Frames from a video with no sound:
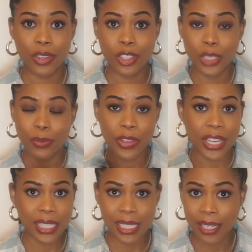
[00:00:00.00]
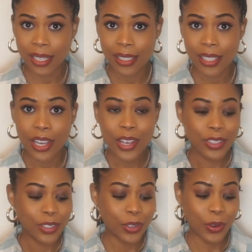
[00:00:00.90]
just for the aesthetics,
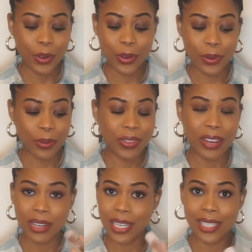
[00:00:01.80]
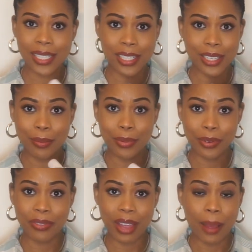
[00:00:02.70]
so they really just need to
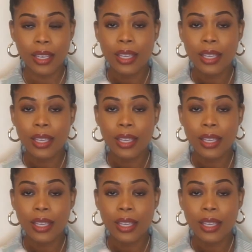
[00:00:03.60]
improve that.